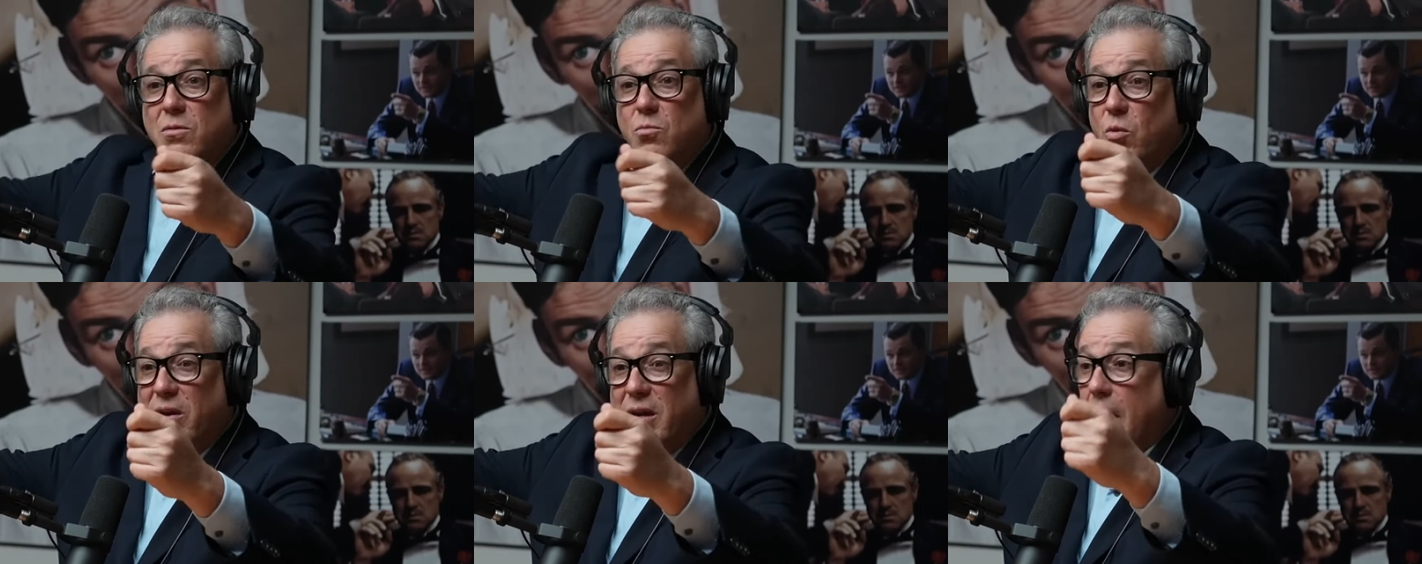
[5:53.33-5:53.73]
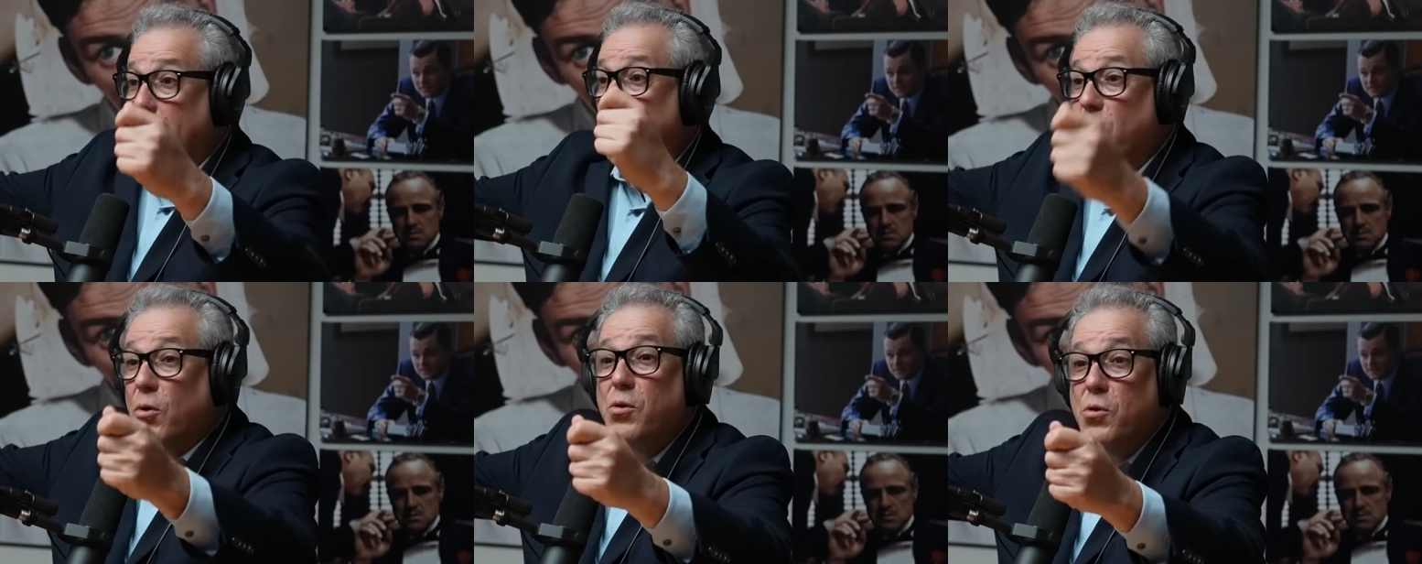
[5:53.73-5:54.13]
Speaker 1: we got
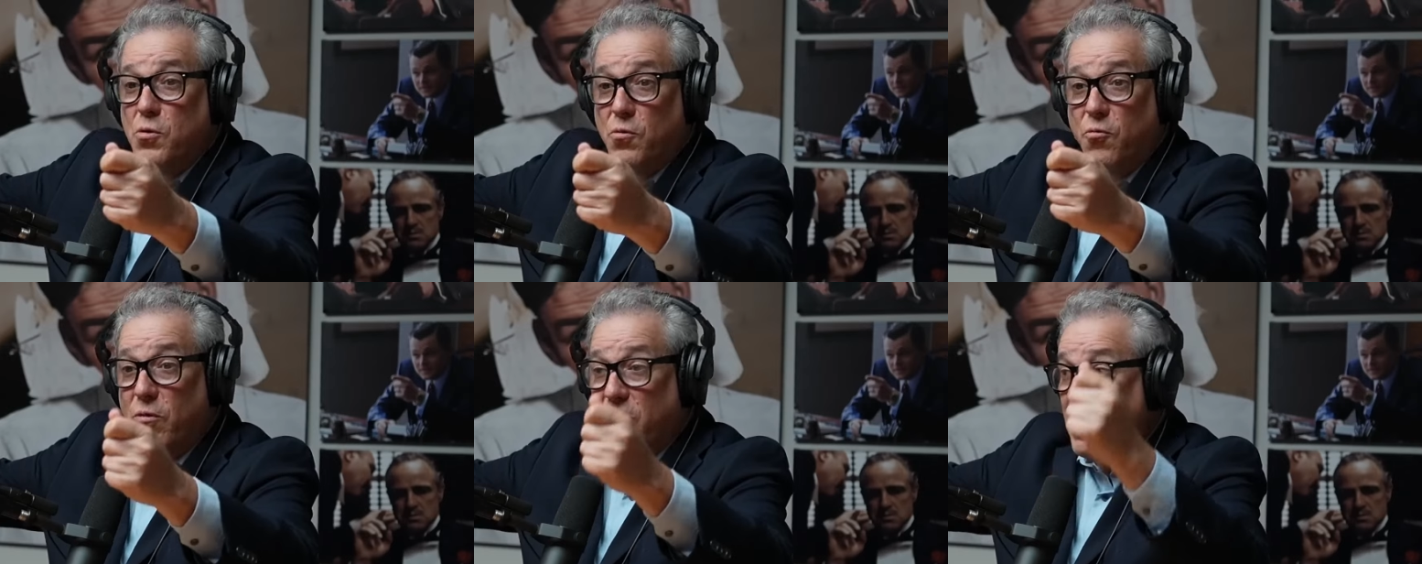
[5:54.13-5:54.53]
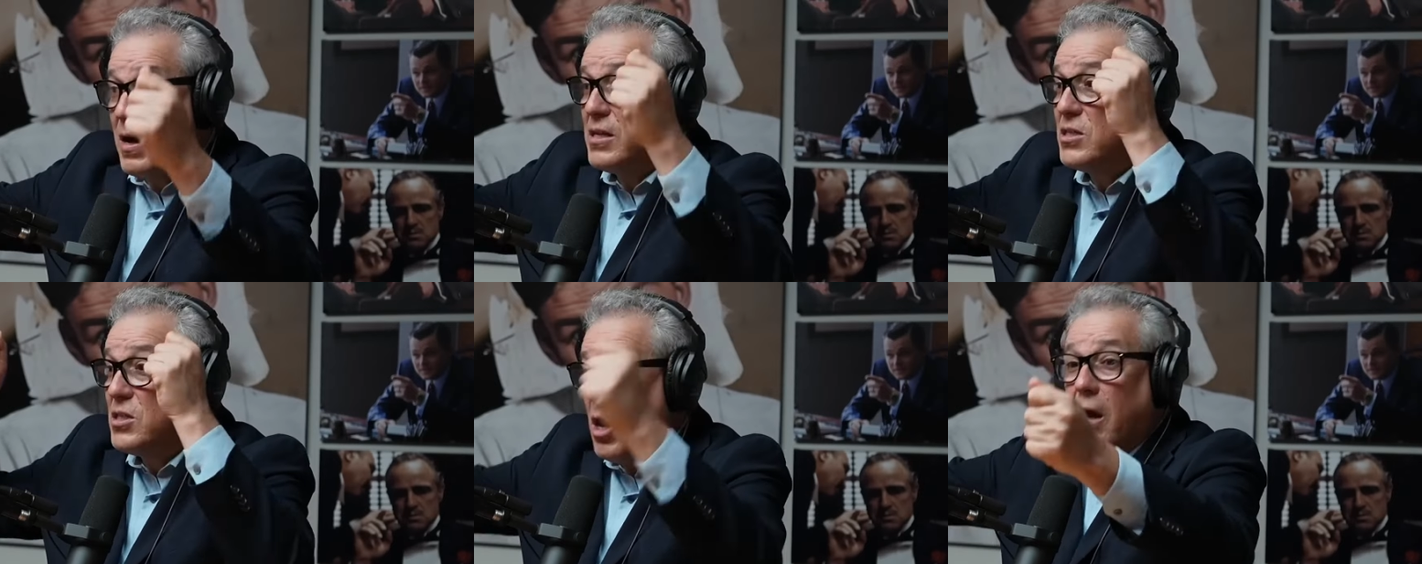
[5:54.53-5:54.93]
proof, we've
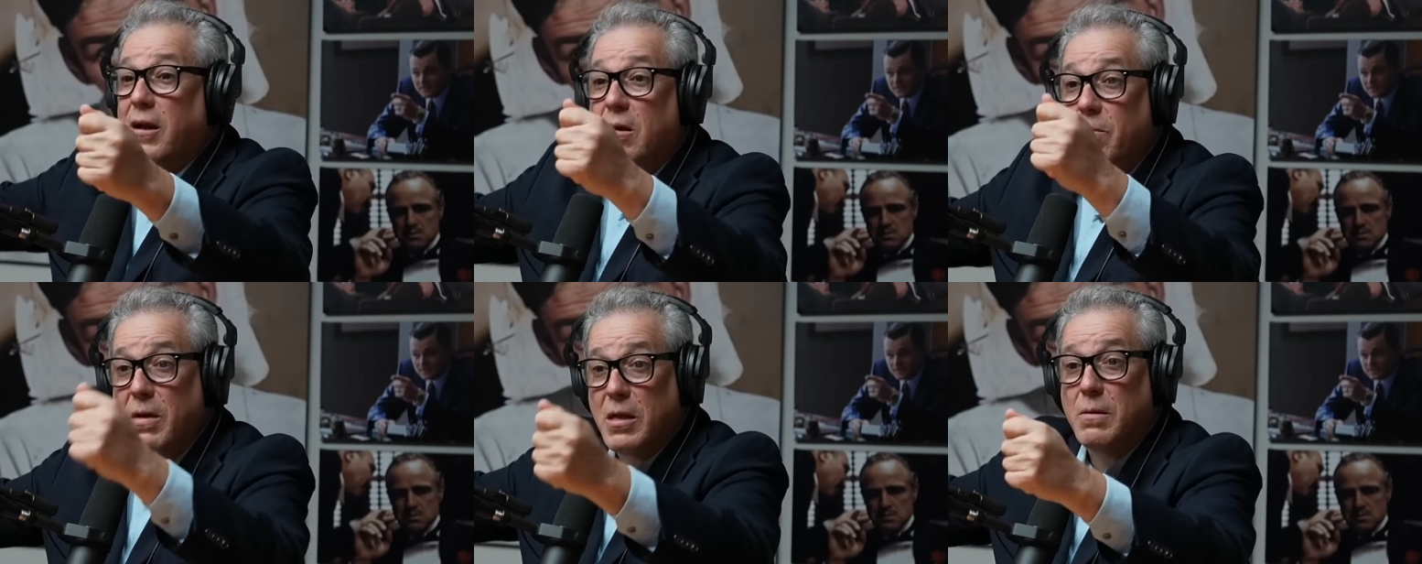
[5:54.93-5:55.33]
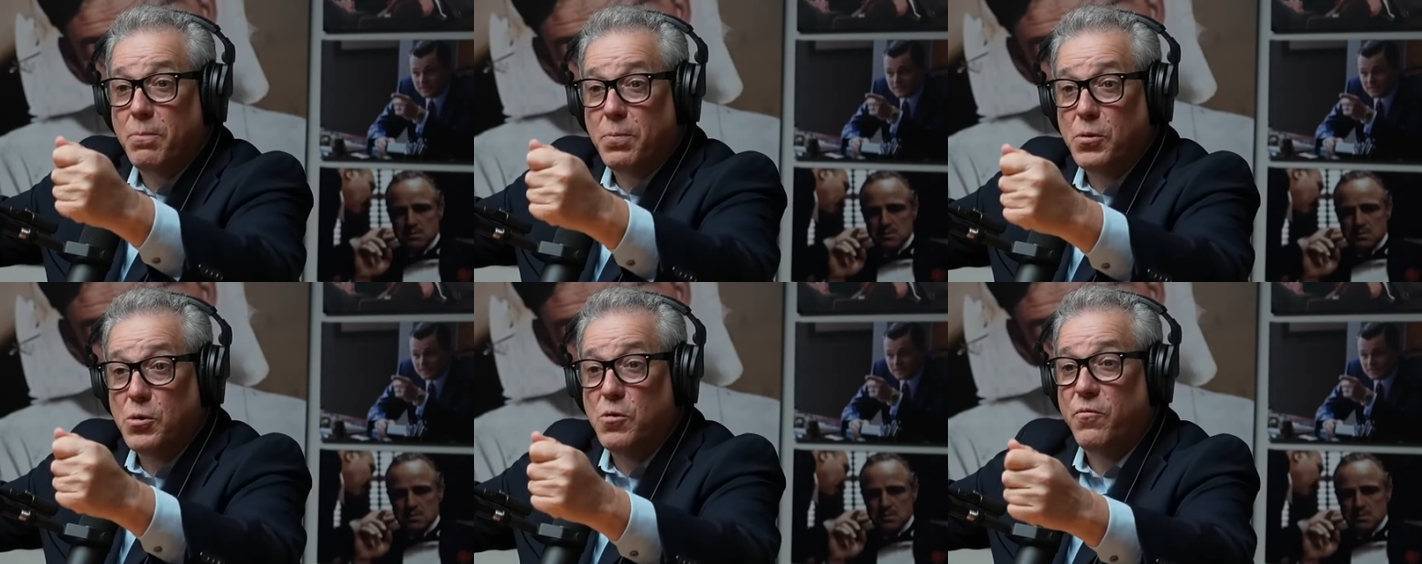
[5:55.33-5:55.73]
got documented
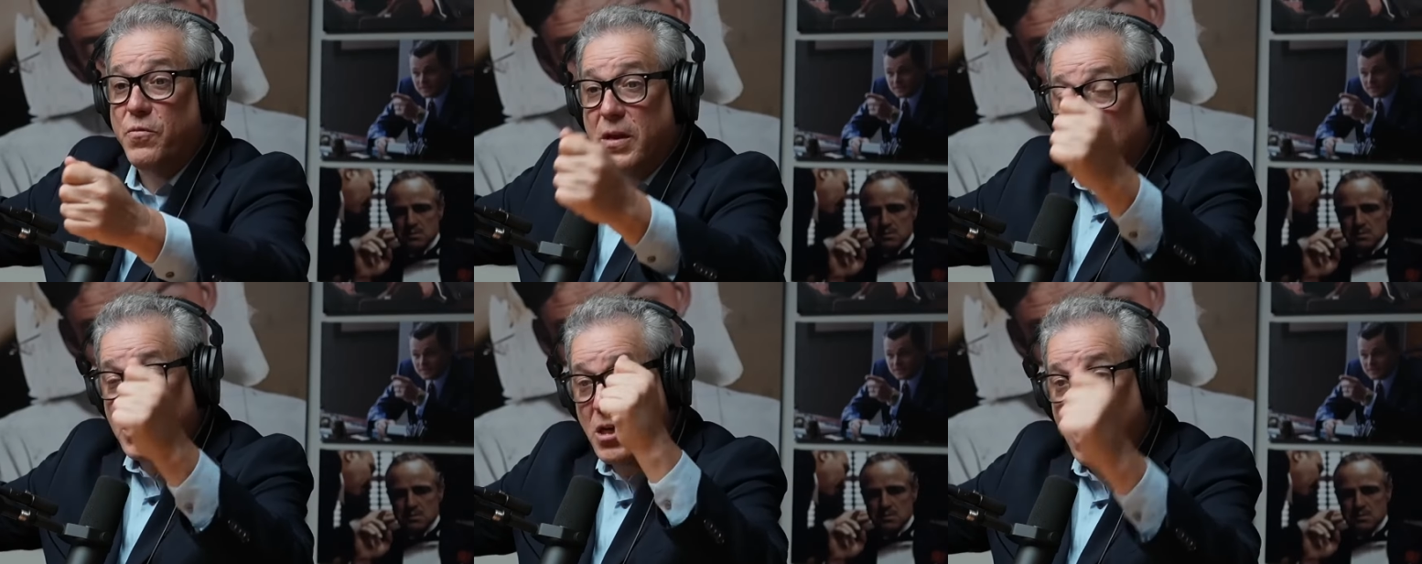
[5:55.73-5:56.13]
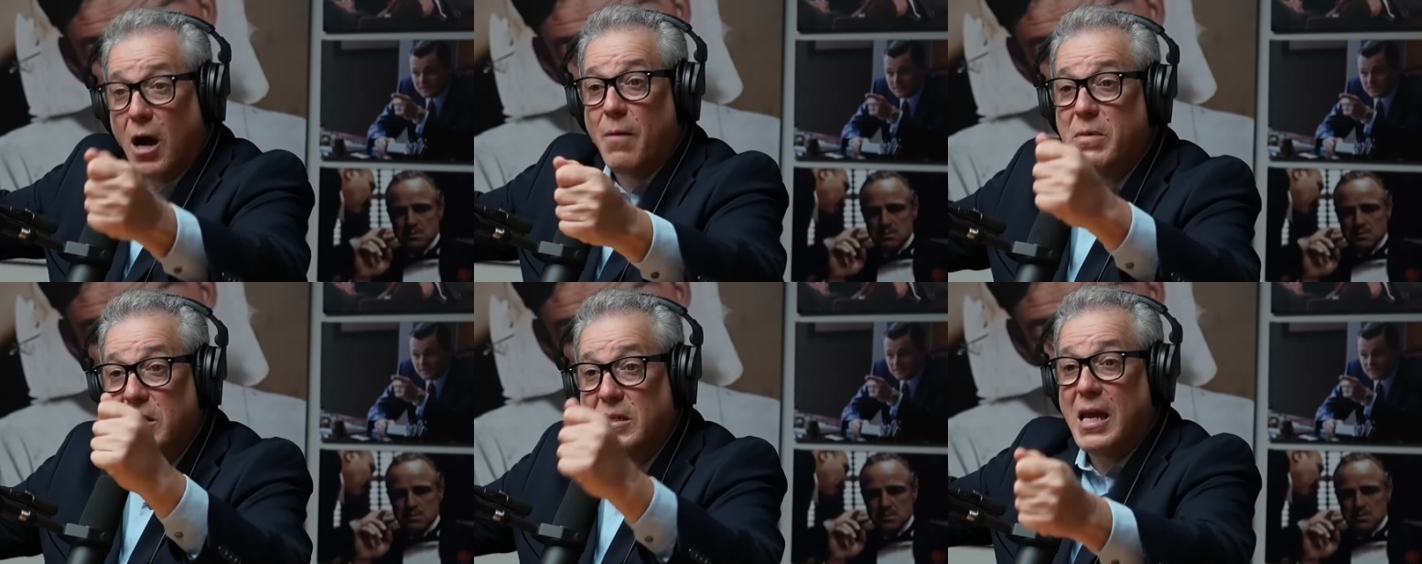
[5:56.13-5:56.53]
proof that
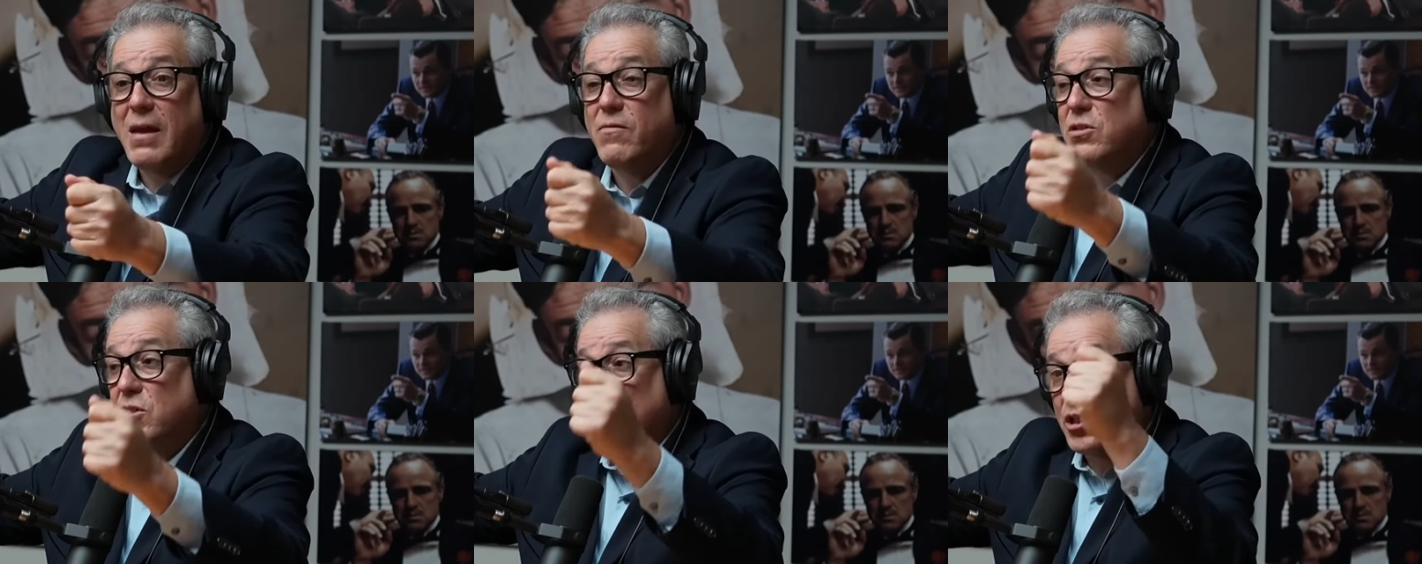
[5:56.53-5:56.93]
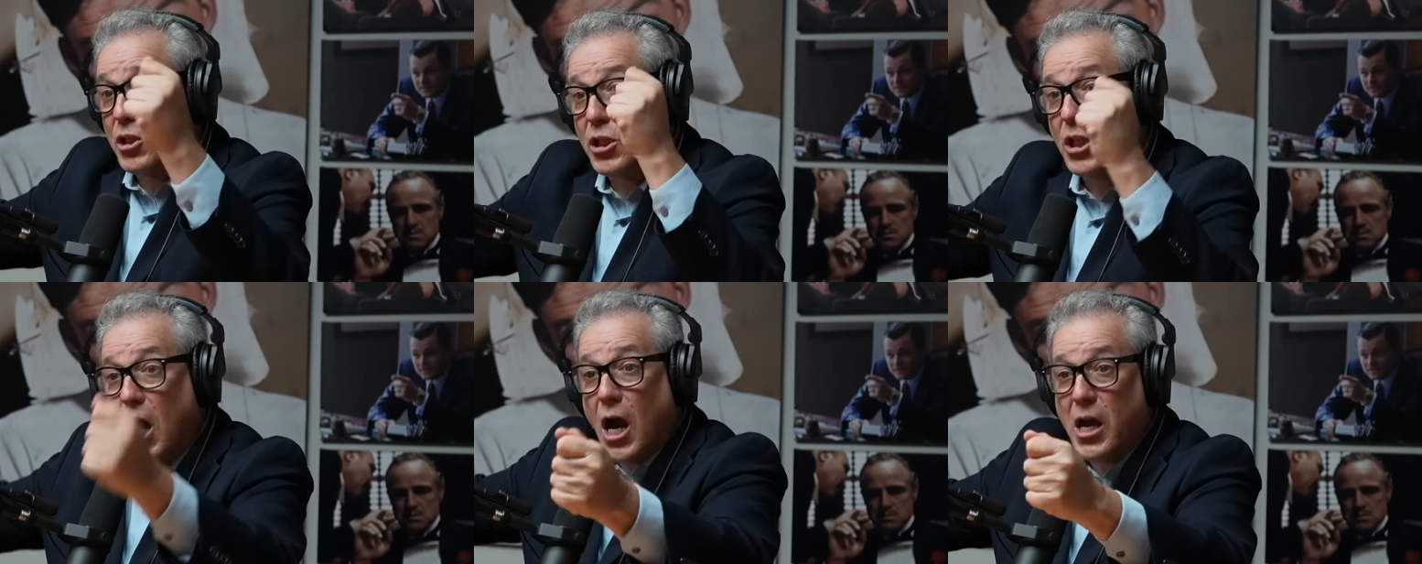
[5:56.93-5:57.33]
Tommy Davis is
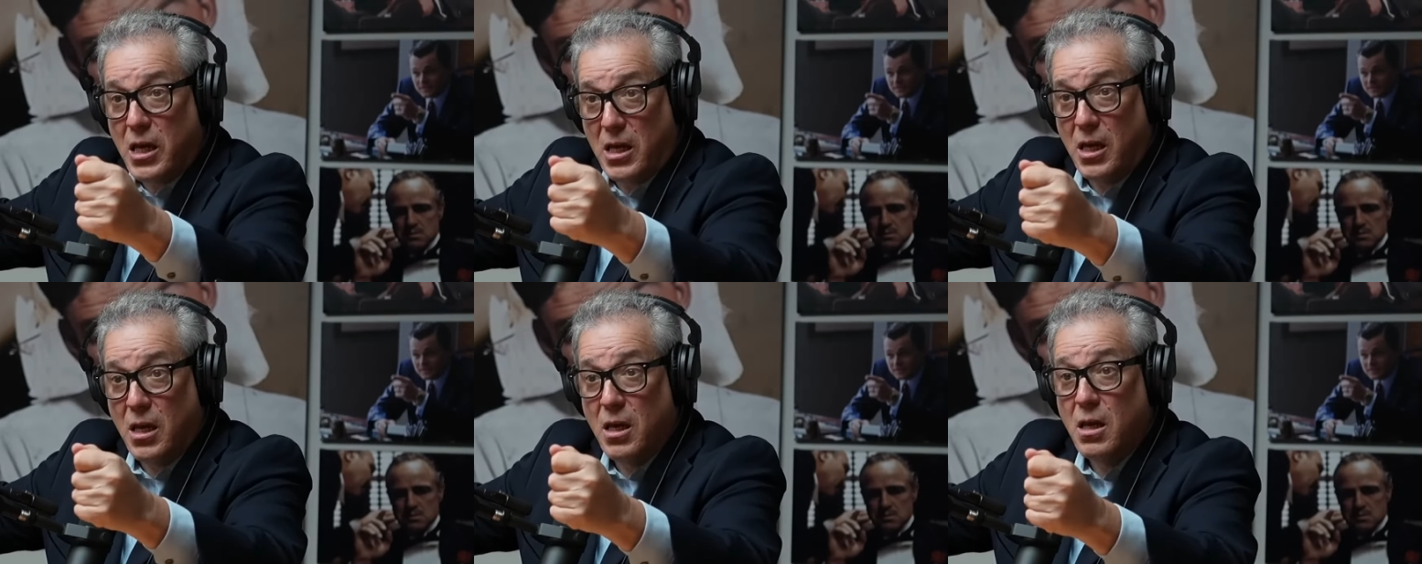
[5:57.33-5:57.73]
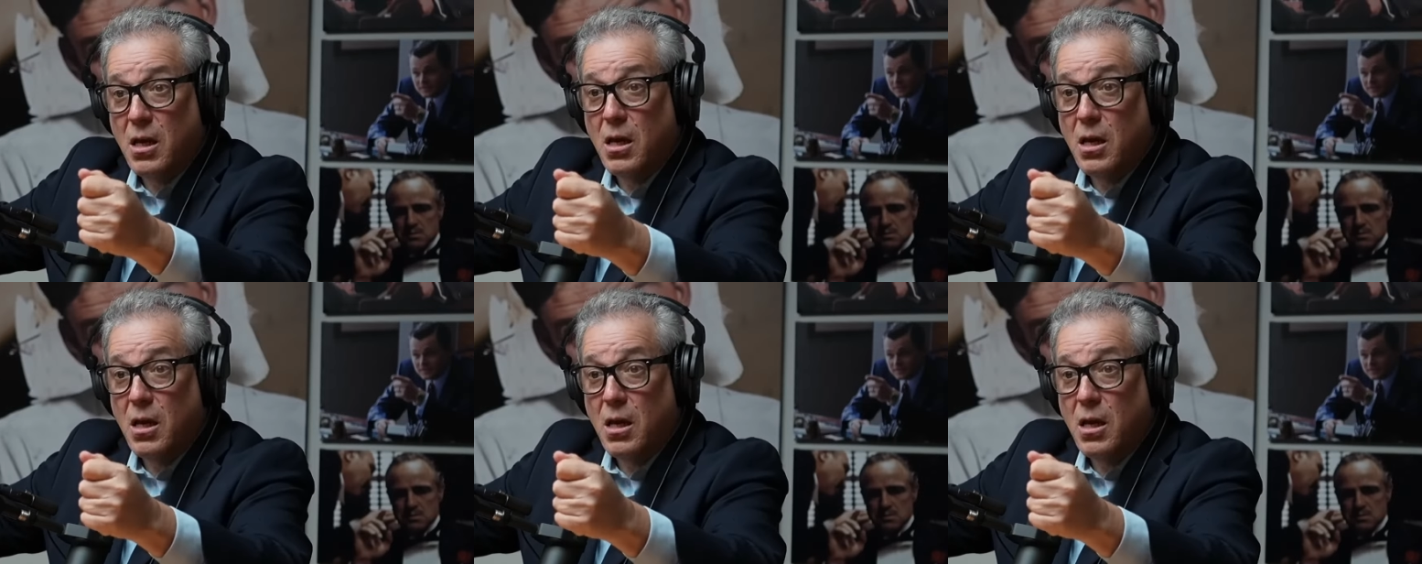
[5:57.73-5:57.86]
lying